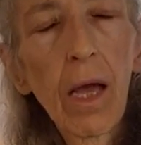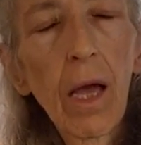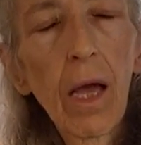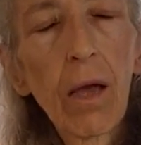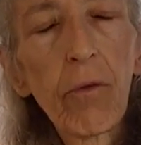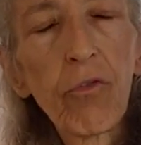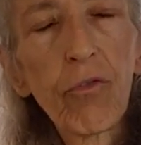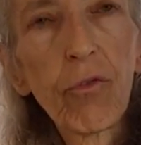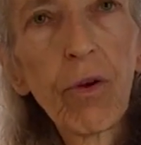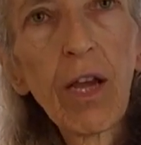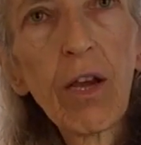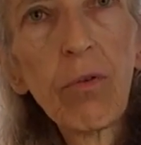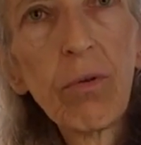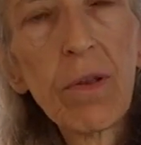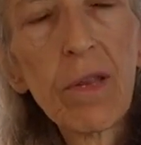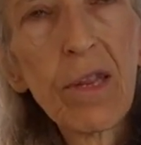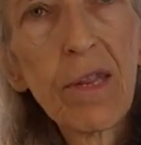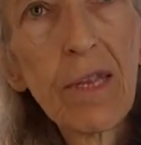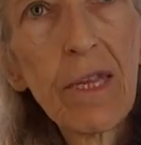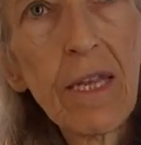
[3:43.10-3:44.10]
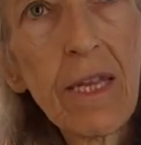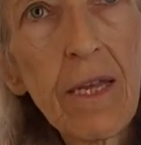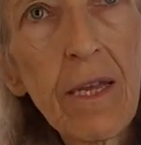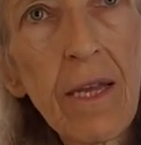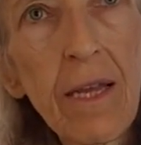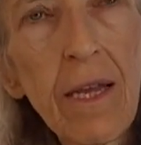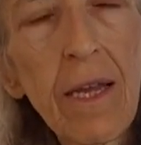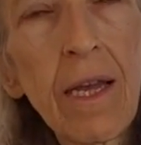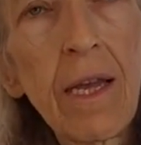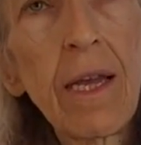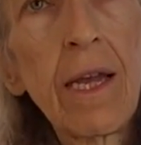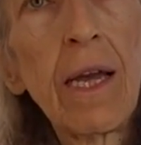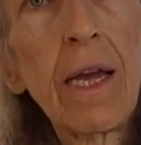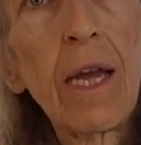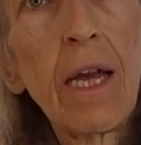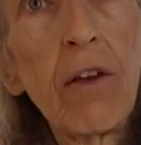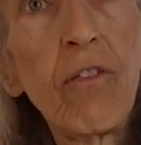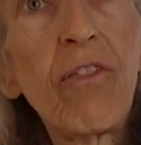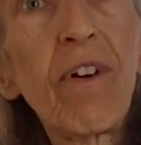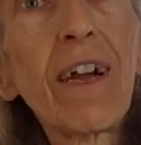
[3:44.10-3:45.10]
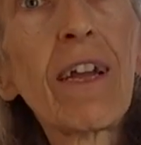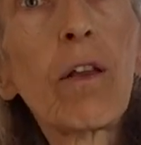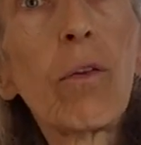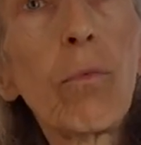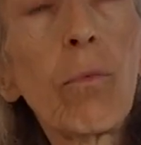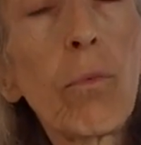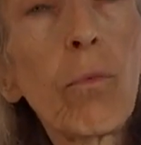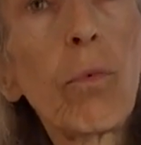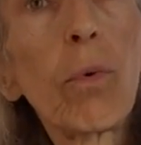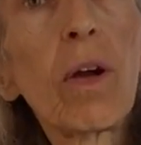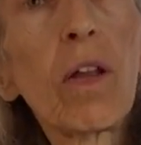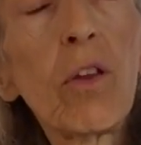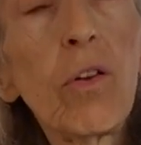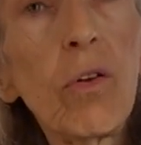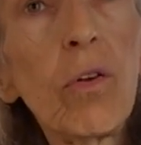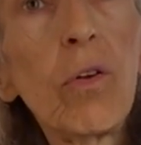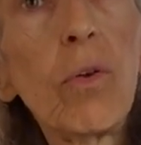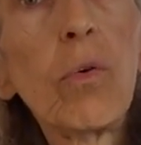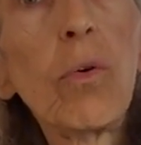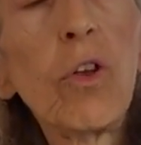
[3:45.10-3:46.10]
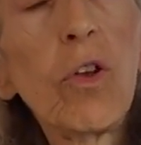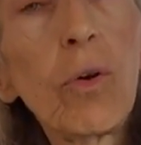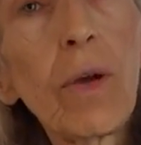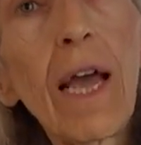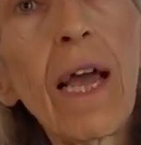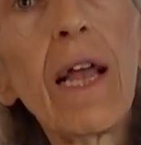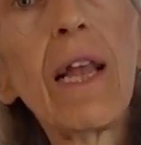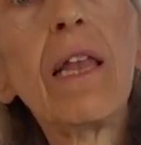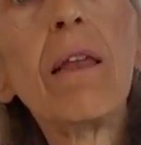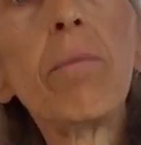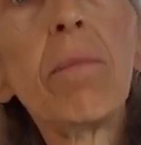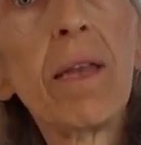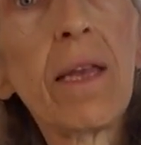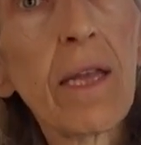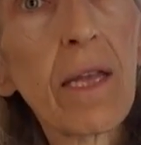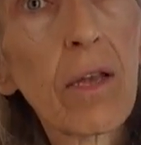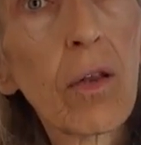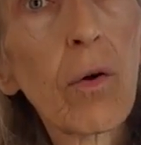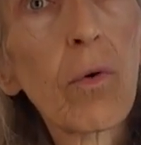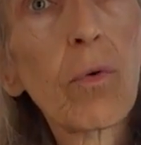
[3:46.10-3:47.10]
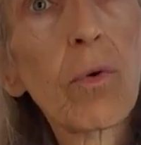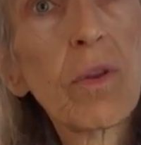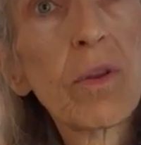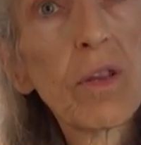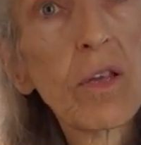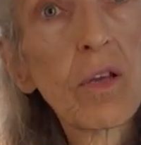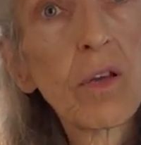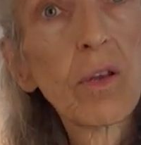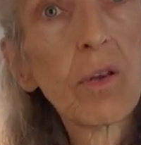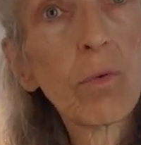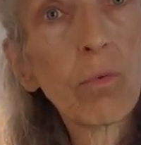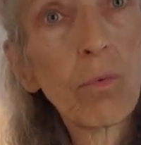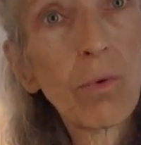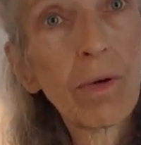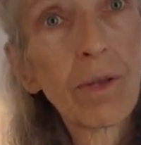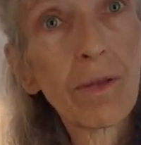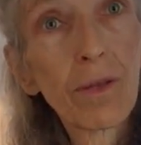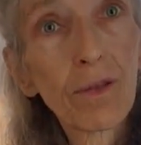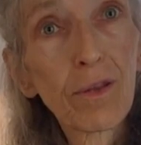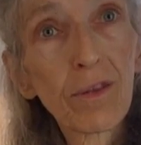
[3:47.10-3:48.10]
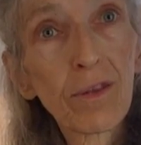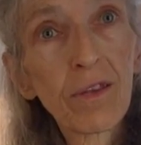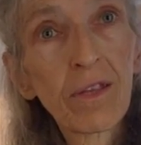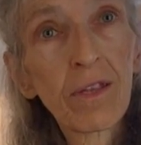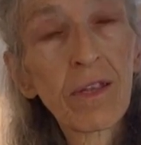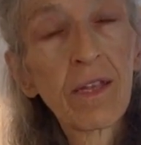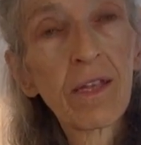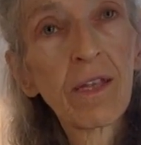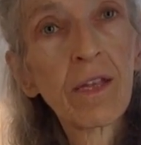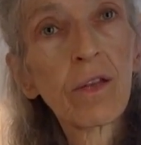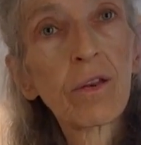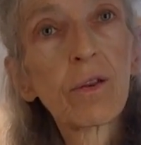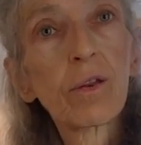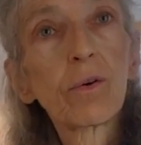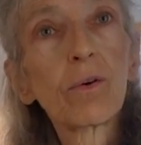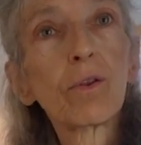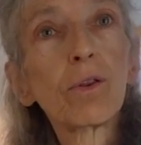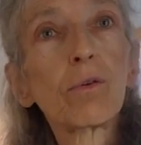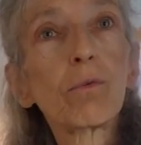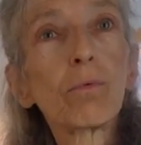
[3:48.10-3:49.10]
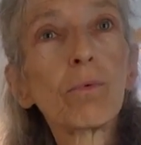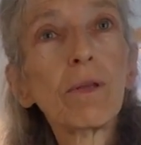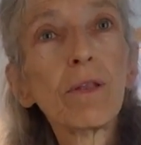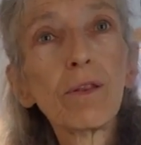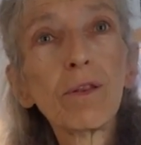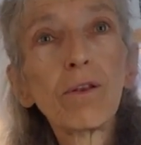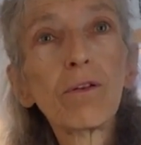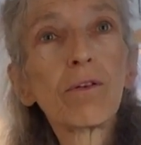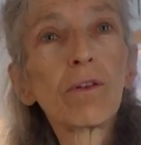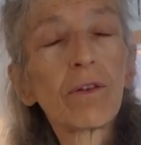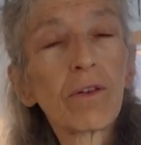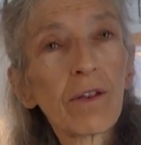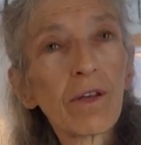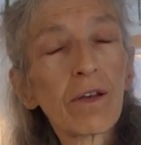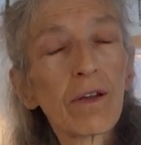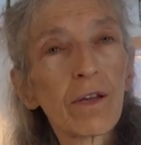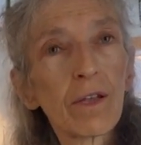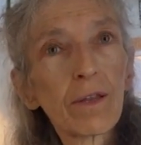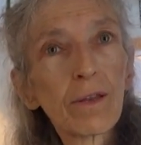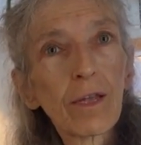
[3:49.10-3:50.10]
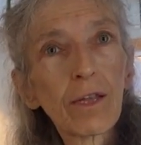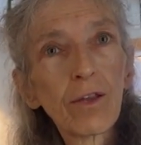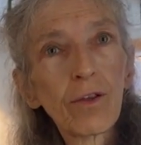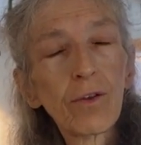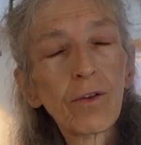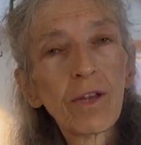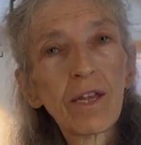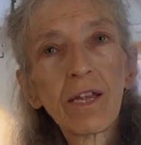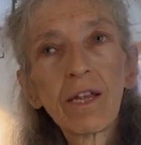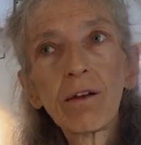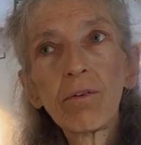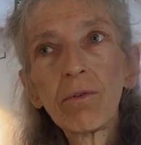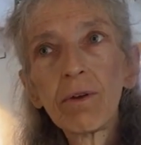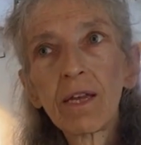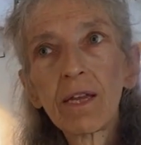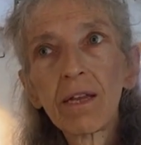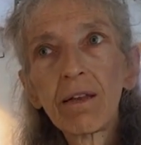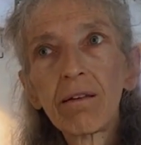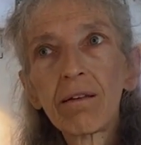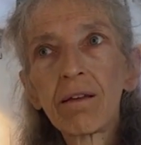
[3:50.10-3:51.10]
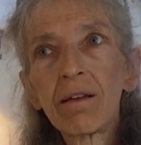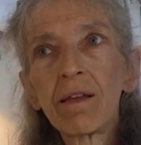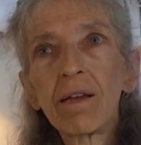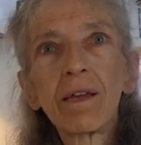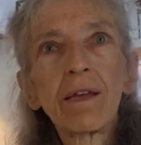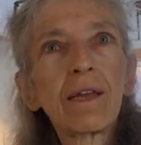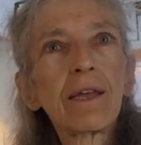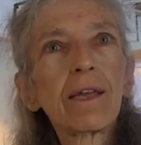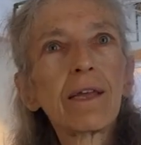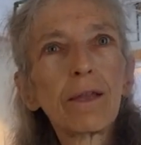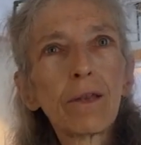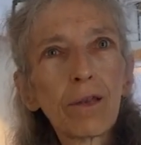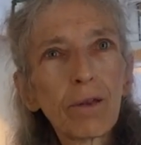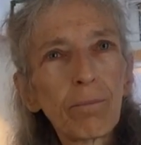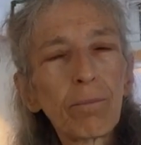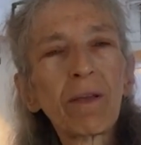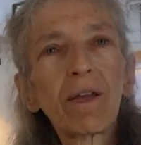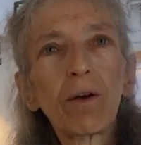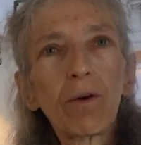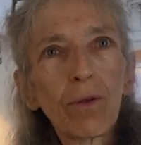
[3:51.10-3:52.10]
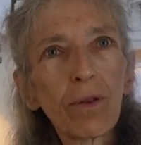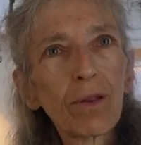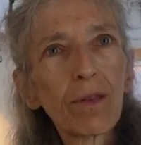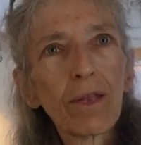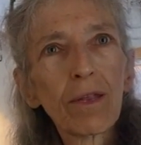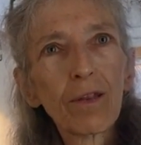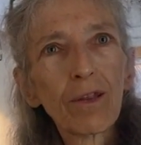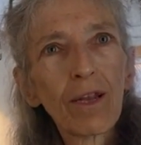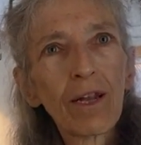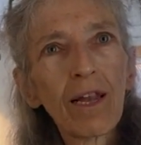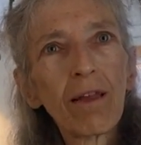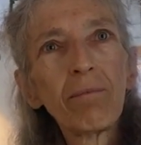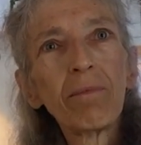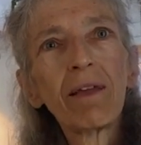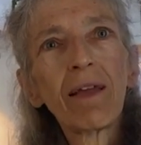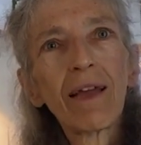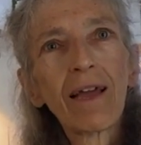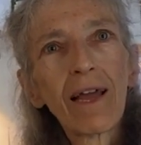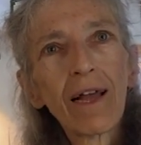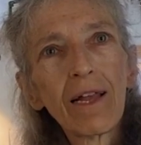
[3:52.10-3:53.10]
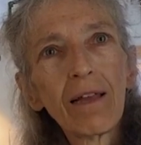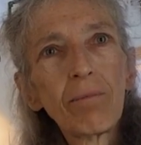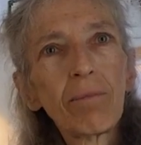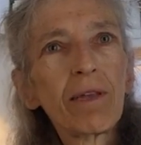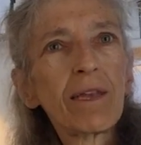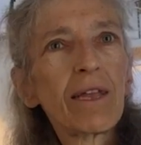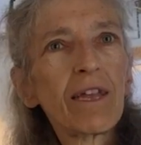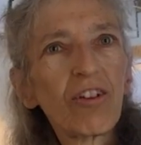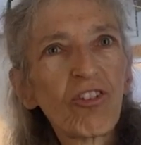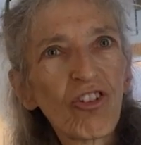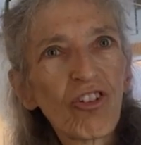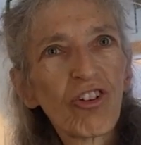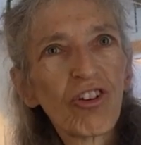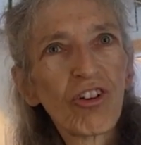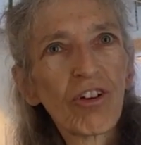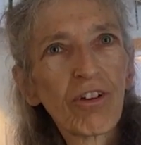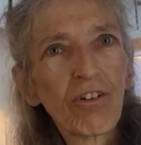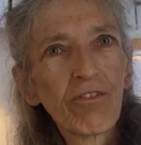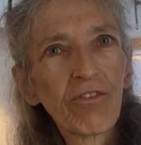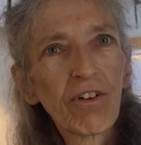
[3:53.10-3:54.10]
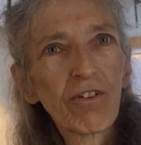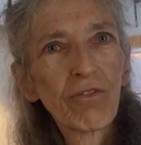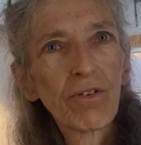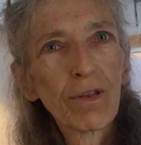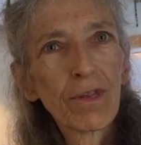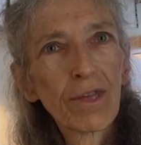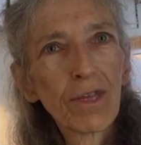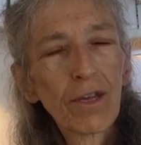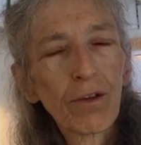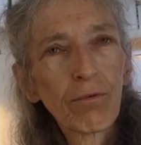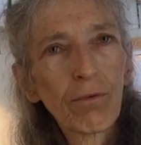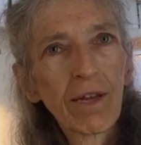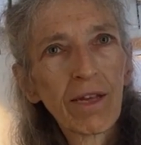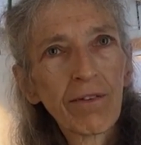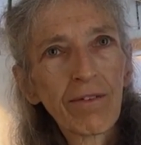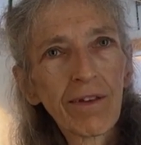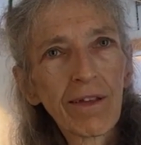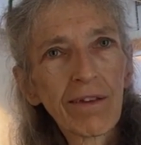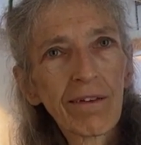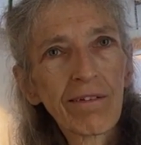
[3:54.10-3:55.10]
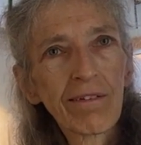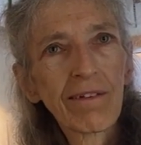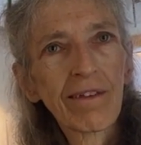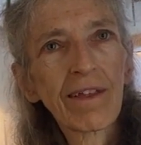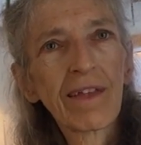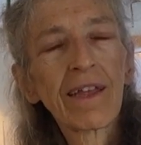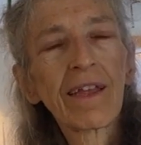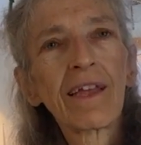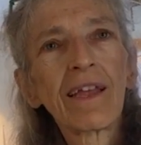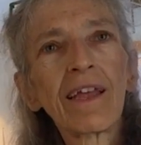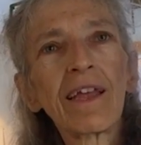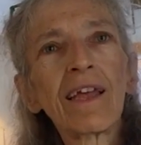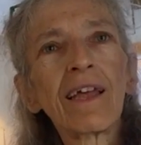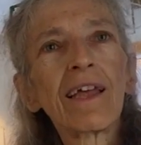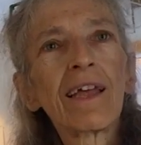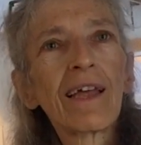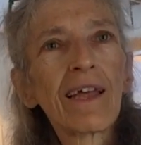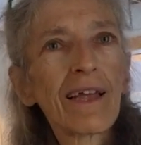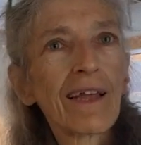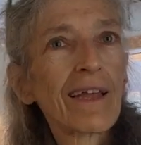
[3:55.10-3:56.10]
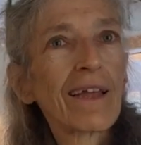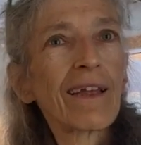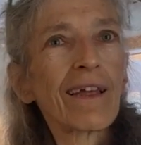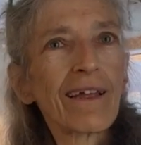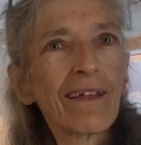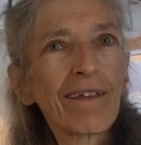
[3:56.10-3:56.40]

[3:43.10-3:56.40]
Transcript: frequency, in fact, what you do, you eliminate all the other ones. So the reason that you hear it is because there's an elimination of everything around it. And